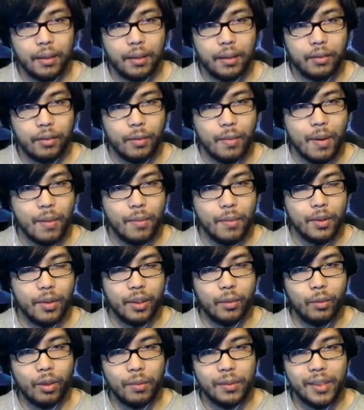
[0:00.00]
Remember, you
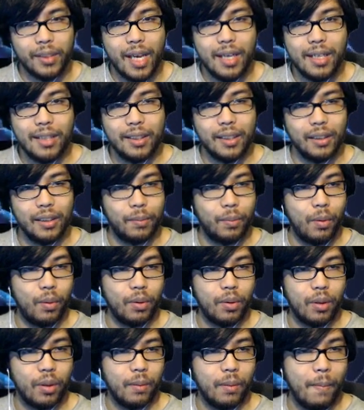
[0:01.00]
can warp to any
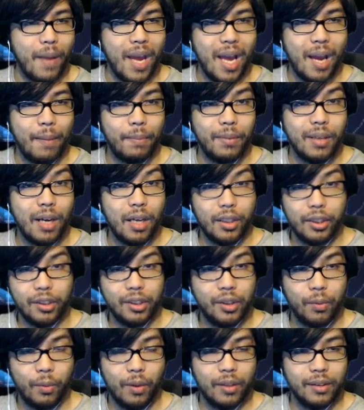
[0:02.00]
teleporter on the map, not just
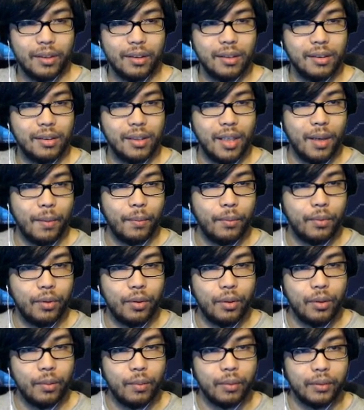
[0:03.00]
the ones in the same
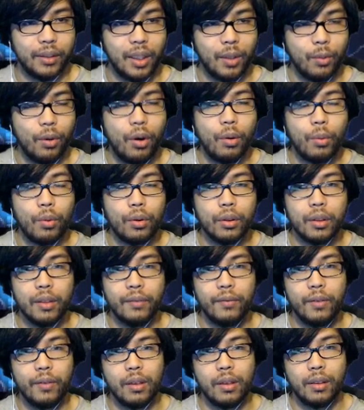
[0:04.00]
room, but they won't work
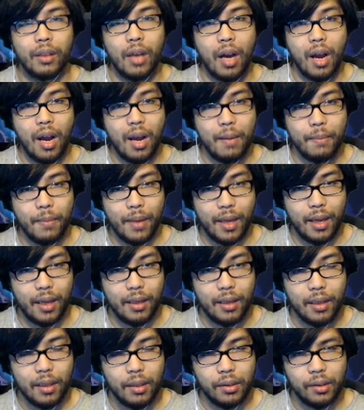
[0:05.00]
if you're in combat.
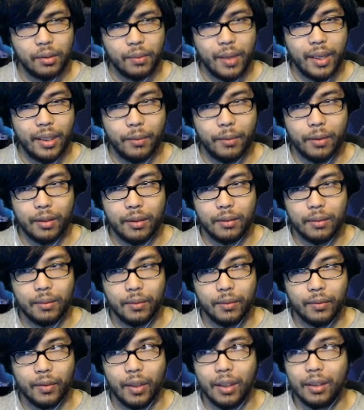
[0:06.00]
So anyone we
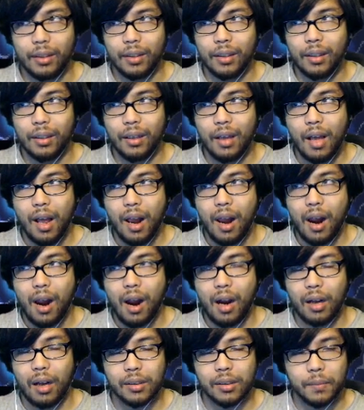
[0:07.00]
find.
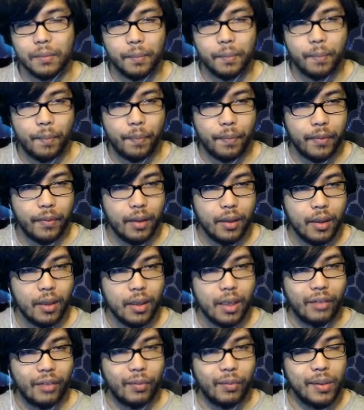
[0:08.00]
Awesome.
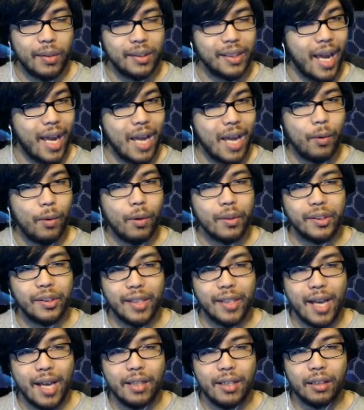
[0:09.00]
If you press A while
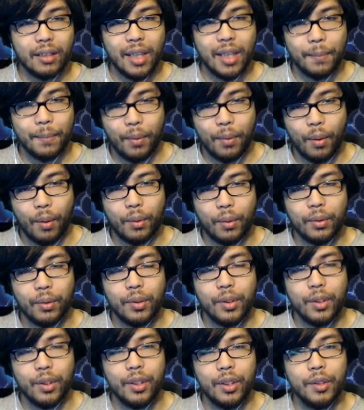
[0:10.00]
standing on that portal,
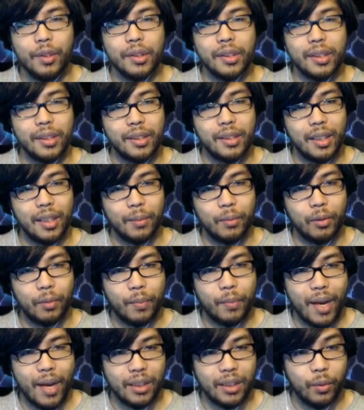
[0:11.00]
you can use it to teleport
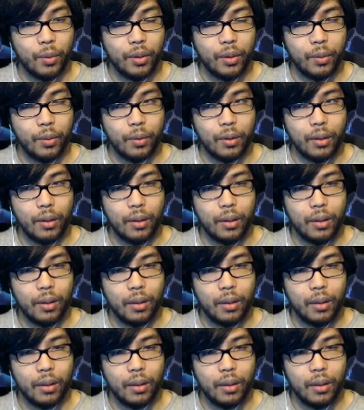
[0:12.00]
back to where you were.